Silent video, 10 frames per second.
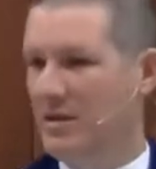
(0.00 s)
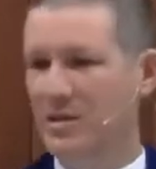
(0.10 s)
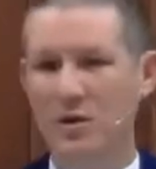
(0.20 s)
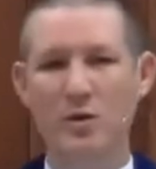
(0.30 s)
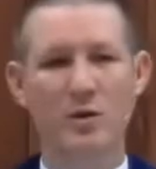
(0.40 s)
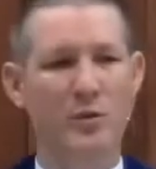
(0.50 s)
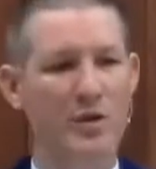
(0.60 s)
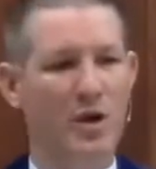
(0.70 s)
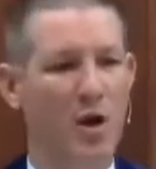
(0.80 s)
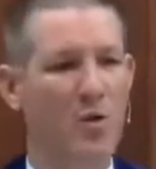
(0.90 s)
So
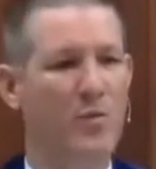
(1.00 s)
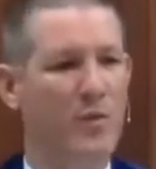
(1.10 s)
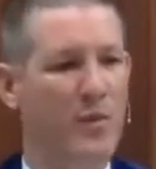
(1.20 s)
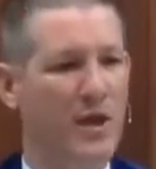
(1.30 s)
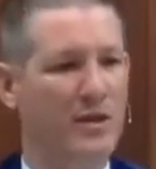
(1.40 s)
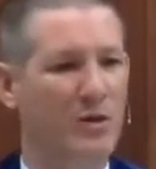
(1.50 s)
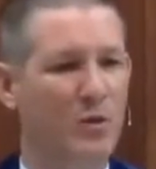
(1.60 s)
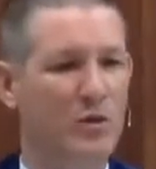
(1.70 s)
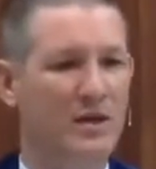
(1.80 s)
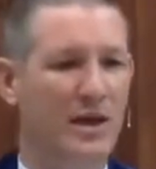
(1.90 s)
with the hope that the
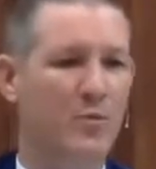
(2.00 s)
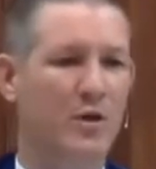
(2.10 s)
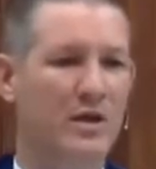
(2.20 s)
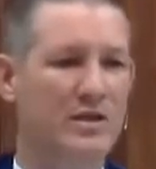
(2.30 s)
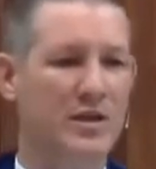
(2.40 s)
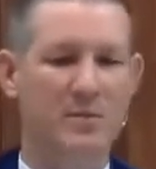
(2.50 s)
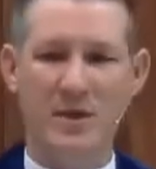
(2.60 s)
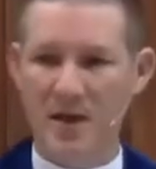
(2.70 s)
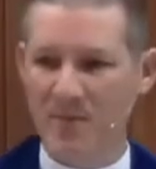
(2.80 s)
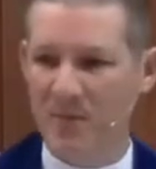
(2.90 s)
Lord can bring some
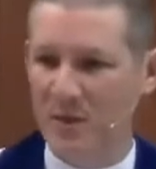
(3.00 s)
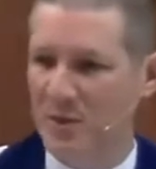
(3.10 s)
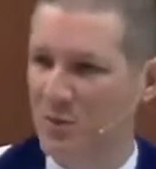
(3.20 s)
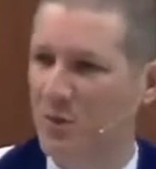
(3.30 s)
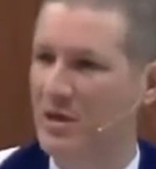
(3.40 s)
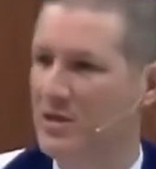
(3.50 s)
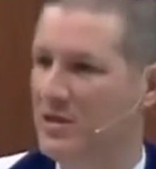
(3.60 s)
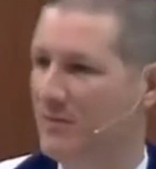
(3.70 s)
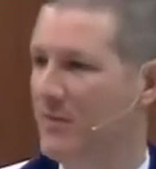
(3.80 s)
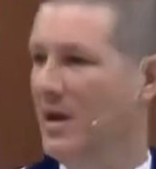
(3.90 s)
comfort to us